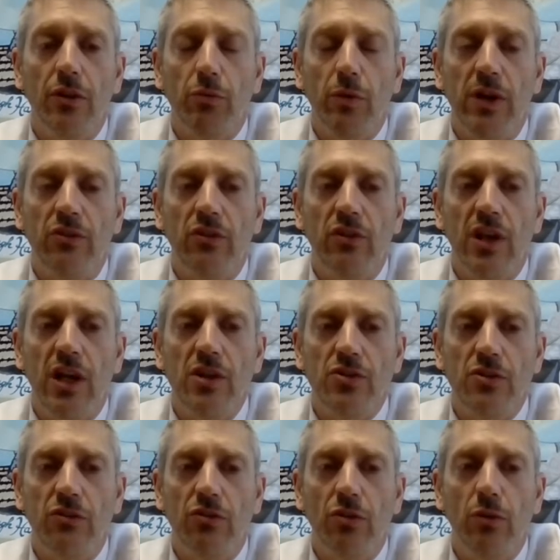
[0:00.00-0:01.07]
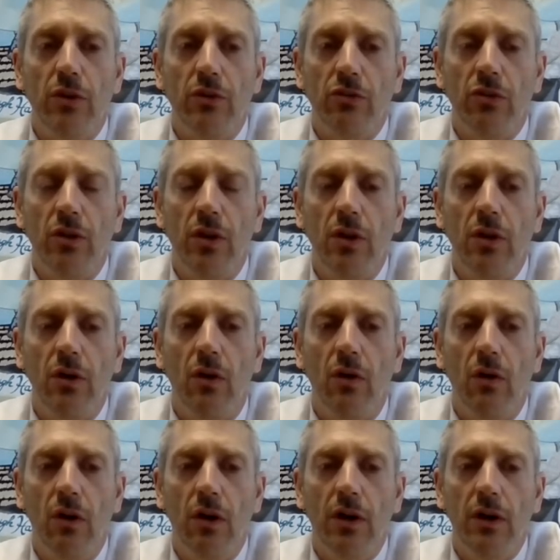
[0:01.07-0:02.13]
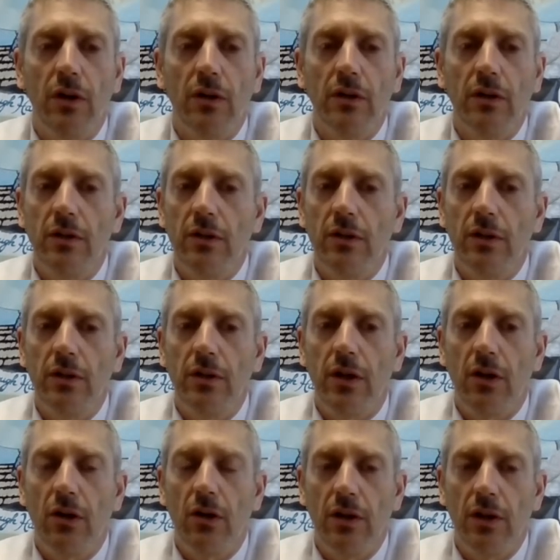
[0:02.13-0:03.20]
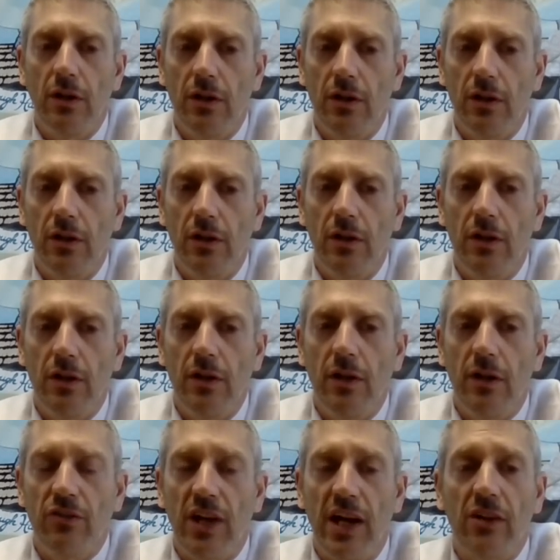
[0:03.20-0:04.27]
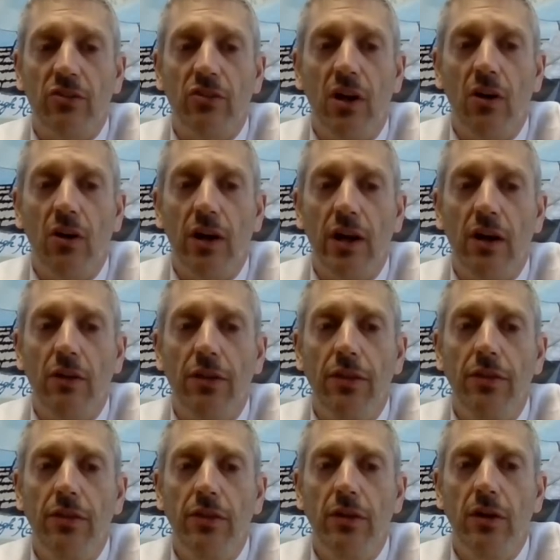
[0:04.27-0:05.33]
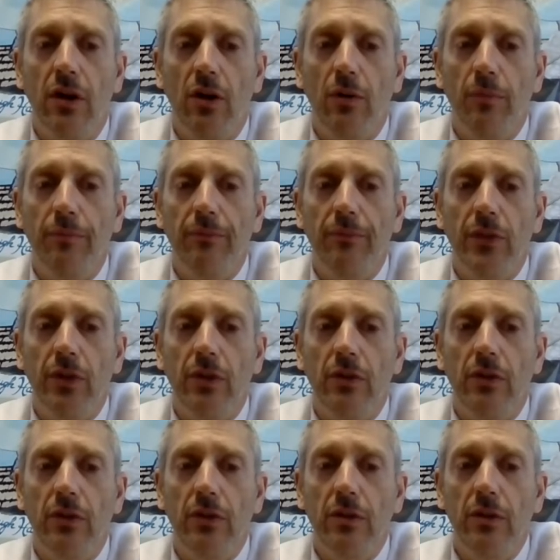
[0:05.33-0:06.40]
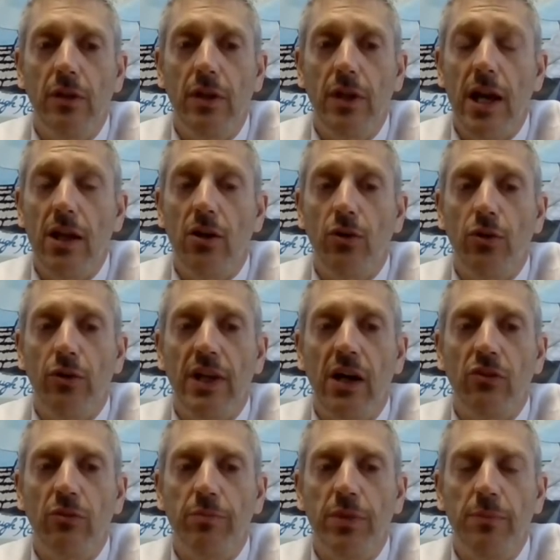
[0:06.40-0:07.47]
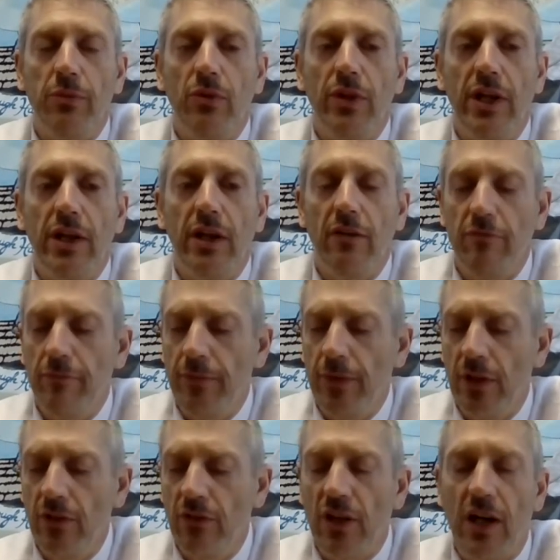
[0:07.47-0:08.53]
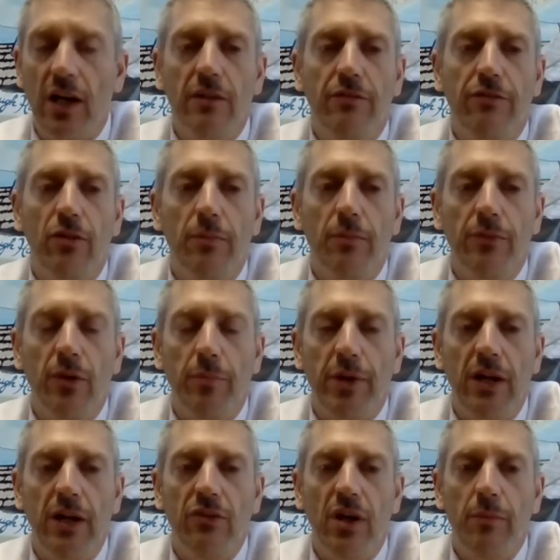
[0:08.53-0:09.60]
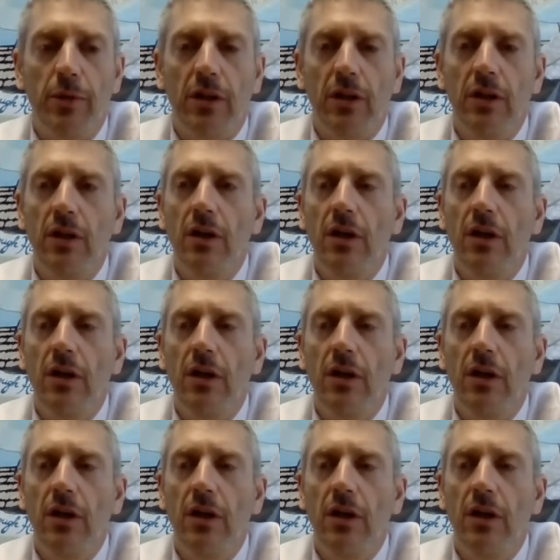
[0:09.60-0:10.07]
threats and dangers to us are attacks on our health. The 800,000 people that have died from the pandemic,